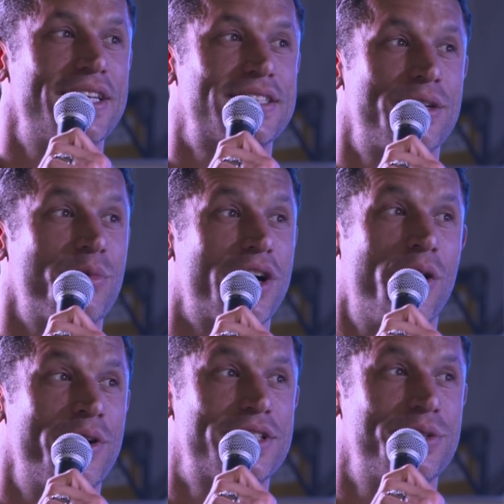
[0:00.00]
place that we're
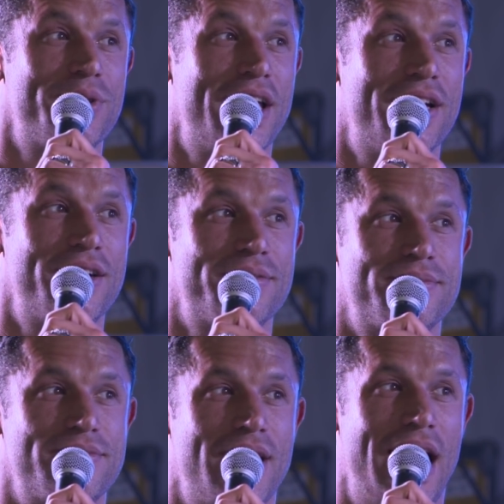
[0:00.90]
going to later.
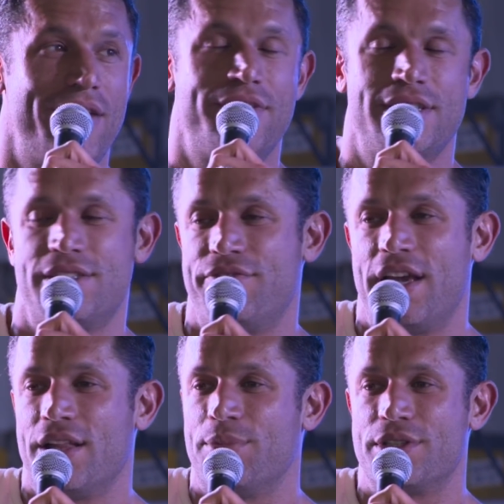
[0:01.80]
Heaven is
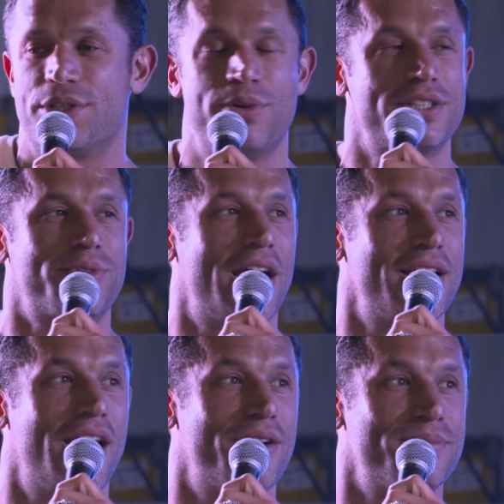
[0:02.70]
available to us
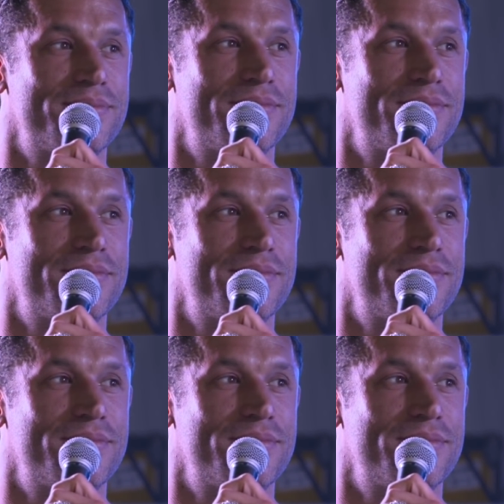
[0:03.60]
right now.